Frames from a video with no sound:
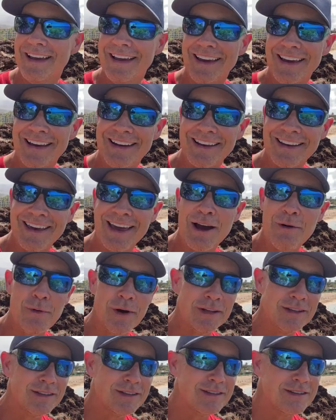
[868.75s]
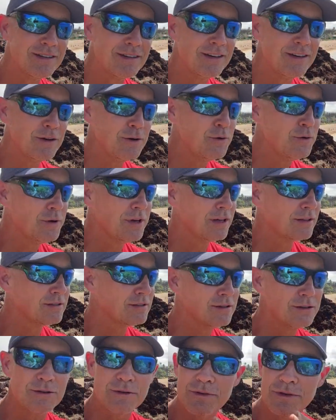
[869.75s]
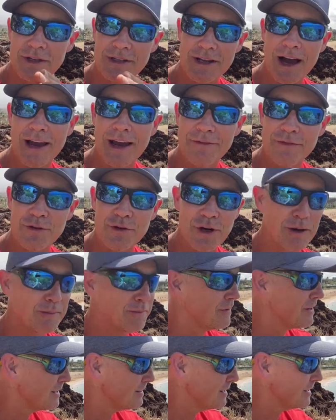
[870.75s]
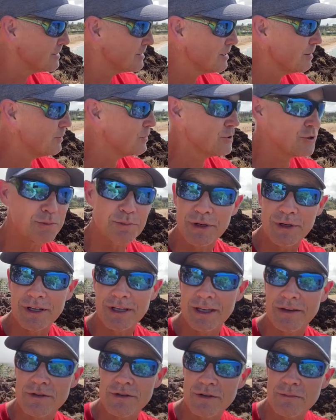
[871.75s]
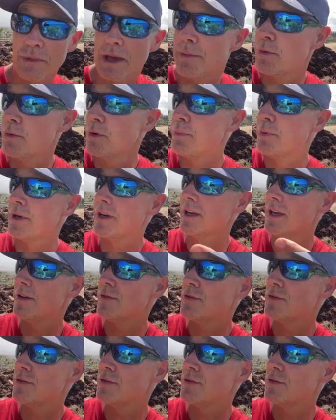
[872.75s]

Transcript: And I can't wait to see who gets to do the dive trip. And I think someone should put a gift, maybe we'll put a gift